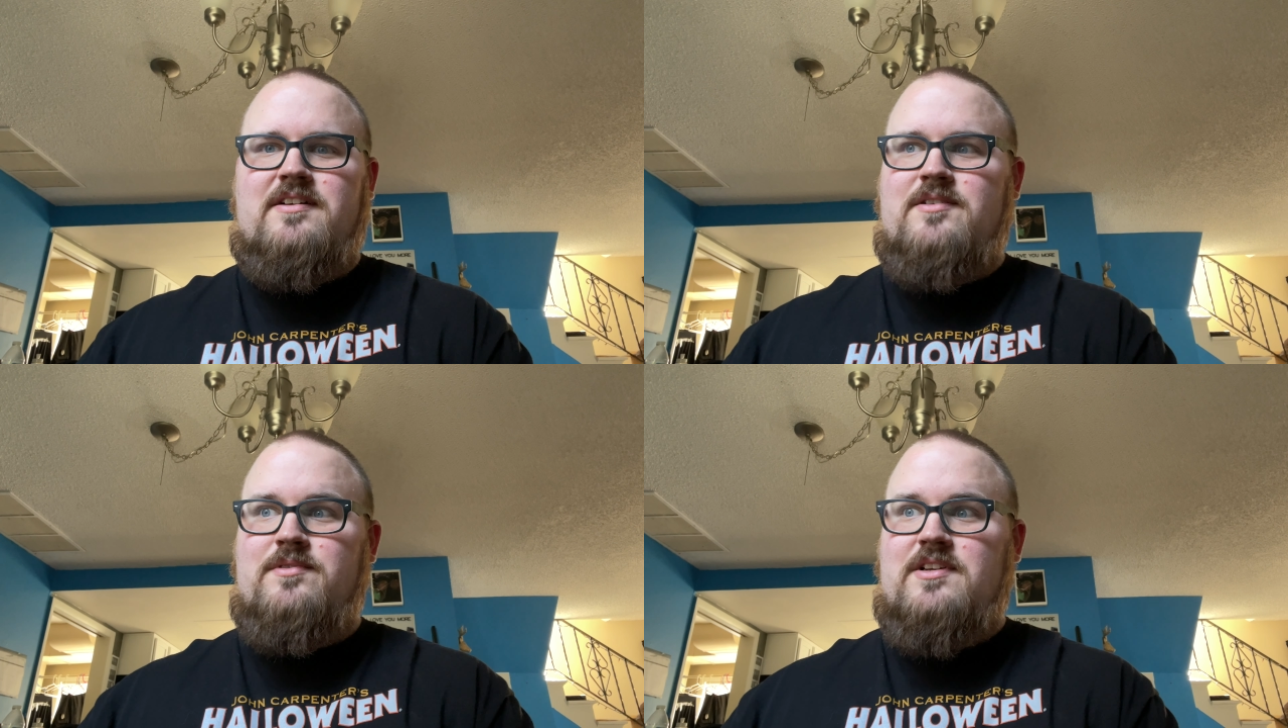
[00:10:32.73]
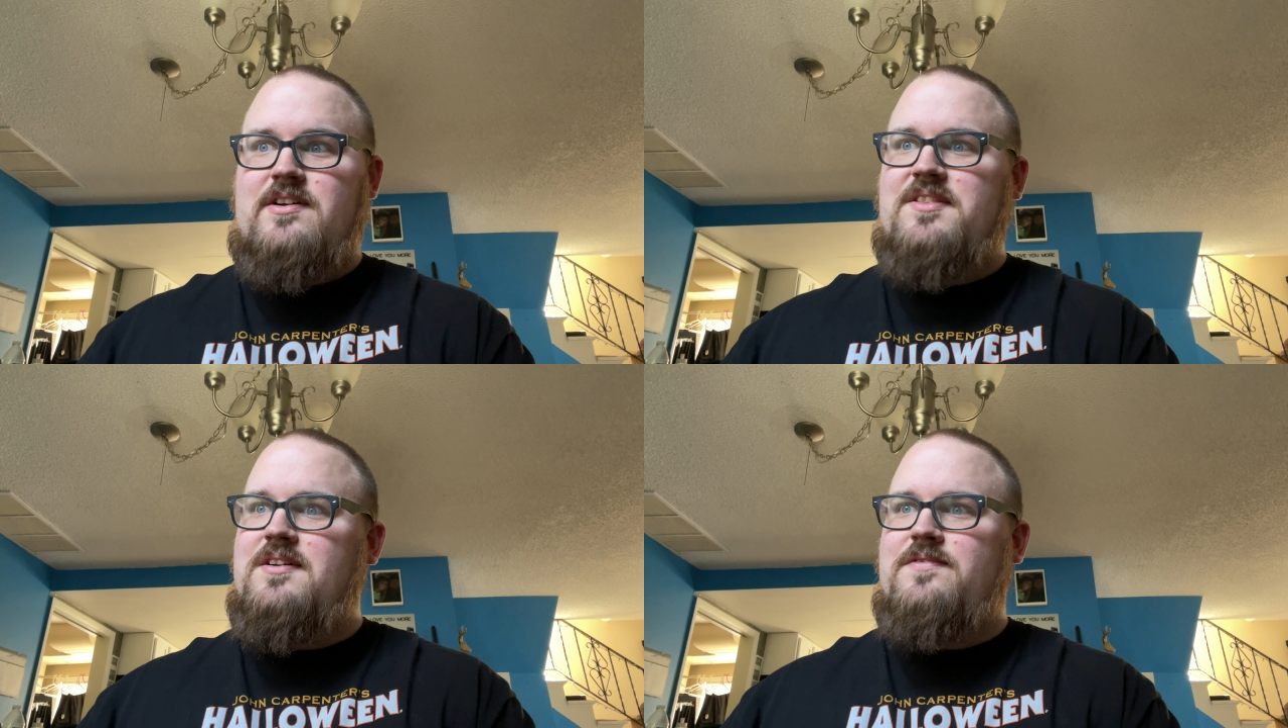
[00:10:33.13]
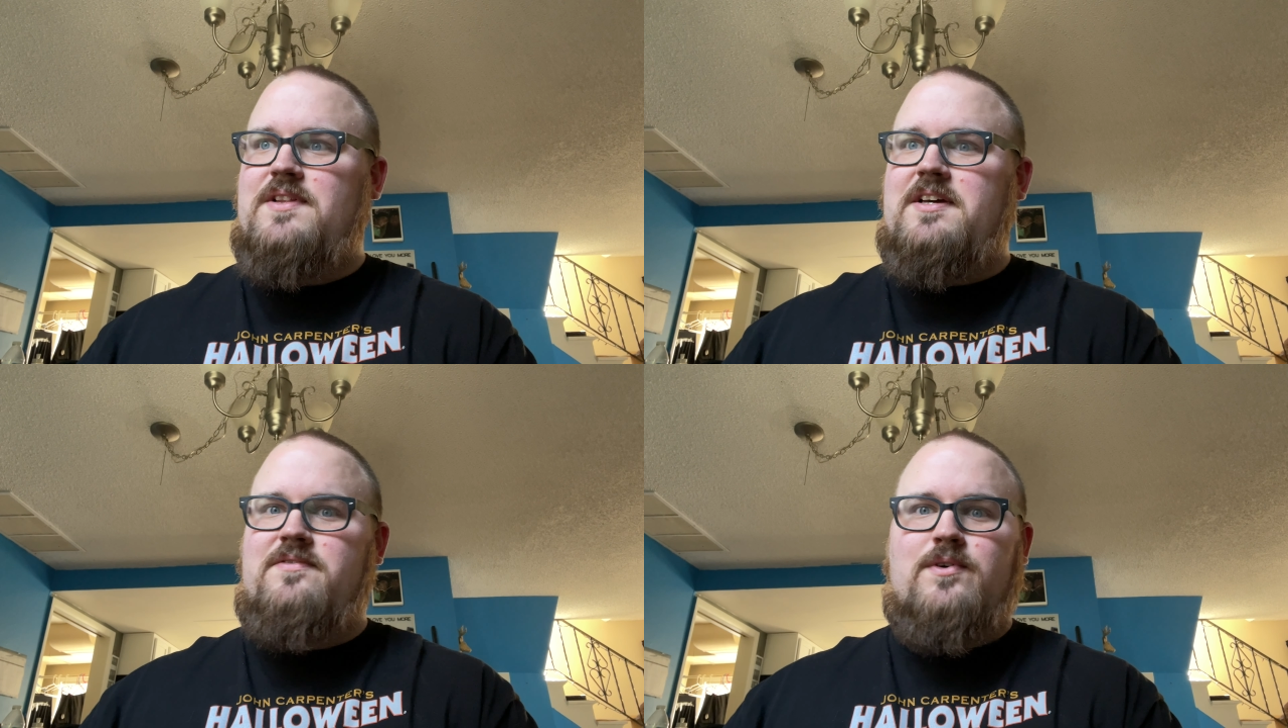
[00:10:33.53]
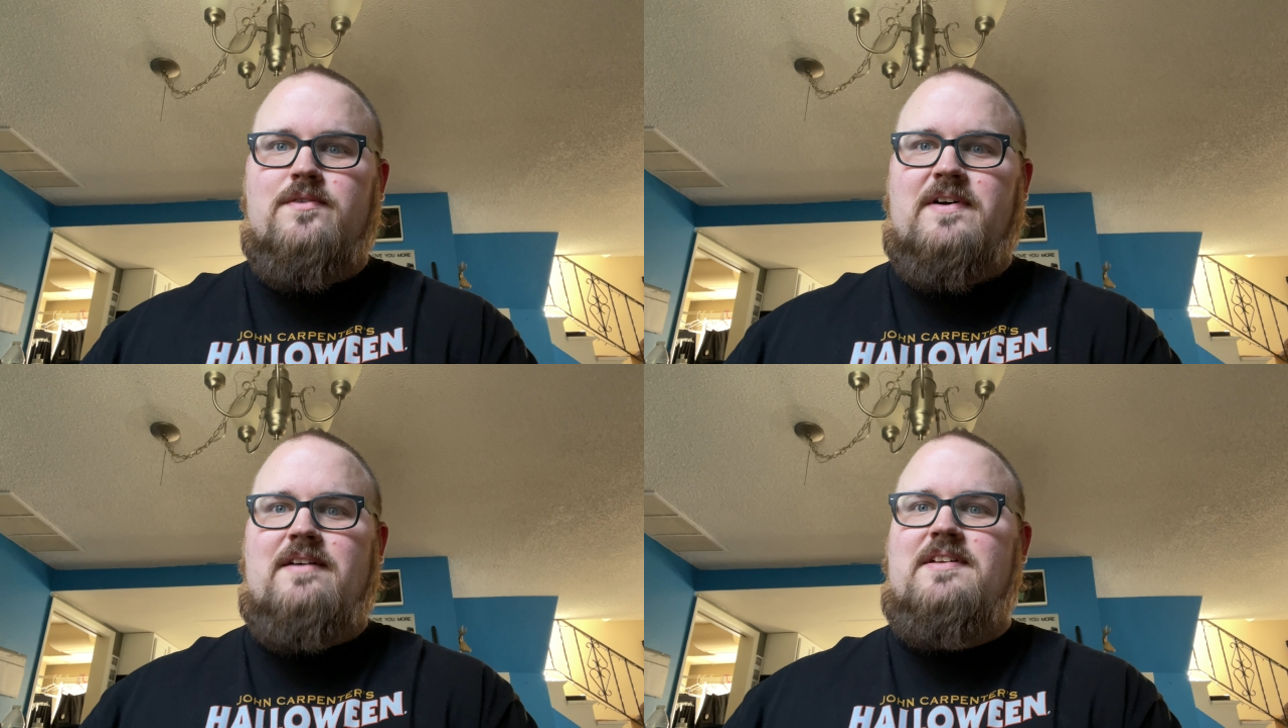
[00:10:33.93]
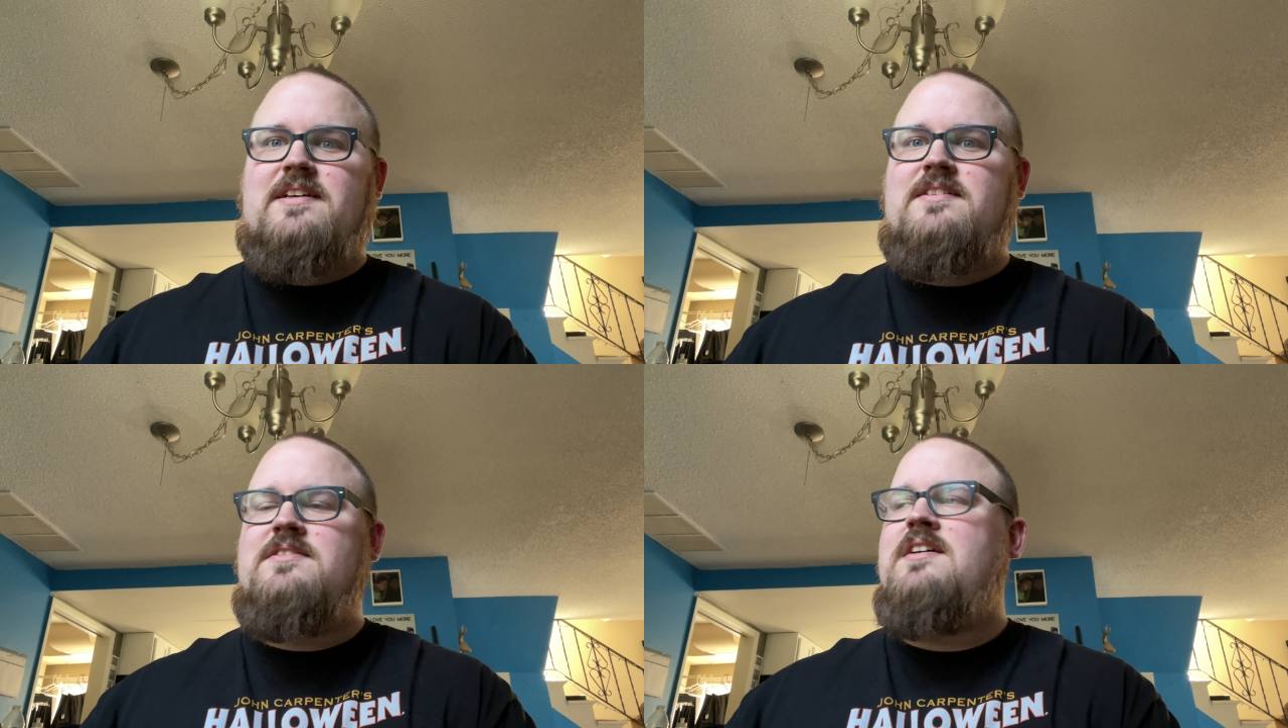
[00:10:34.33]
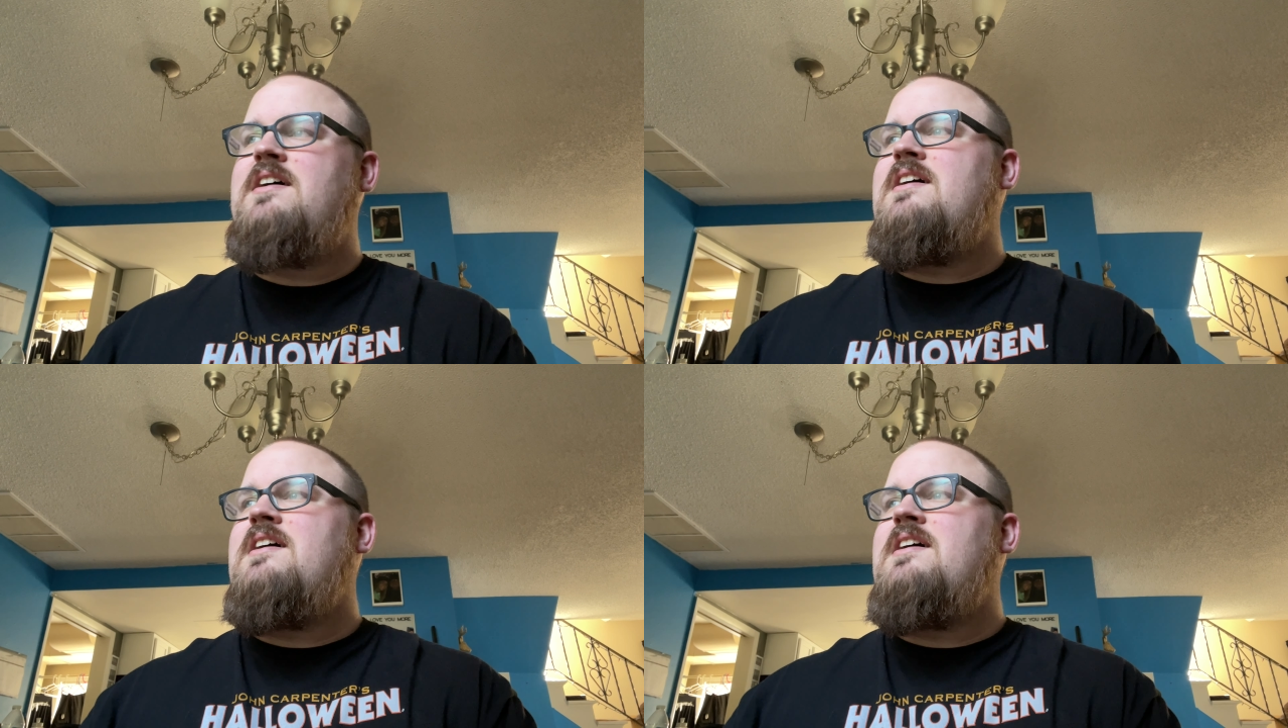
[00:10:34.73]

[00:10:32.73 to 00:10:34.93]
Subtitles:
And it was already there for like 4 or 5 days.